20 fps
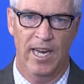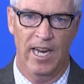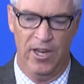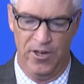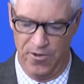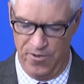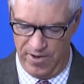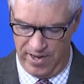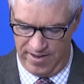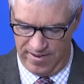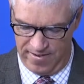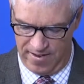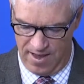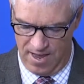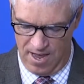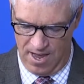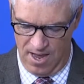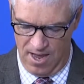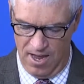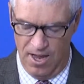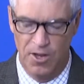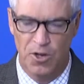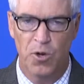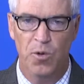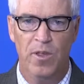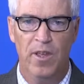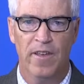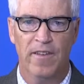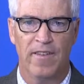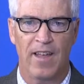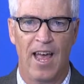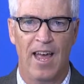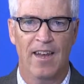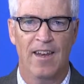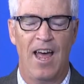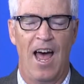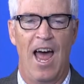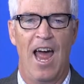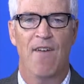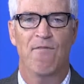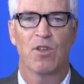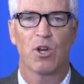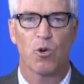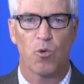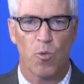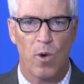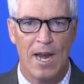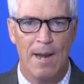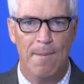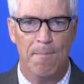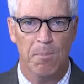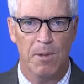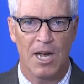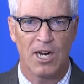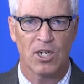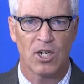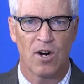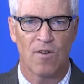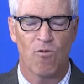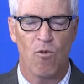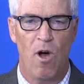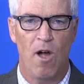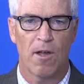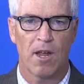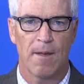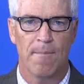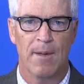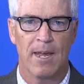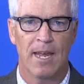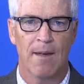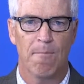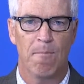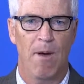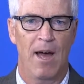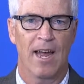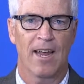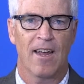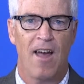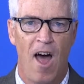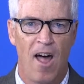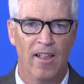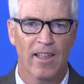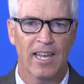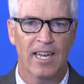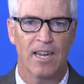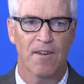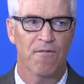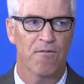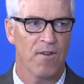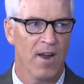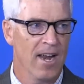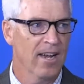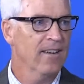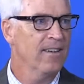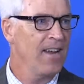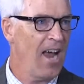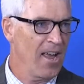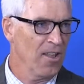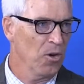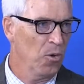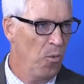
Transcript: injuries. To this end, I have the great pleasure of welcoming my colleague and friend, Tyler